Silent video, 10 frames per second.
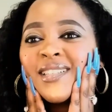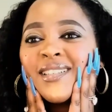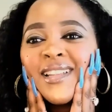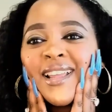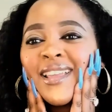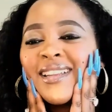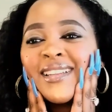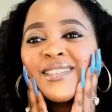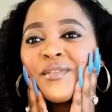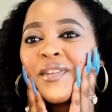in
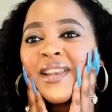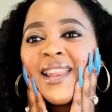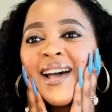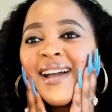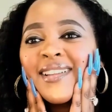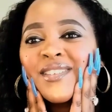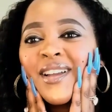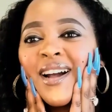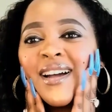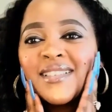a different light, you
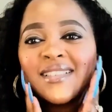guys.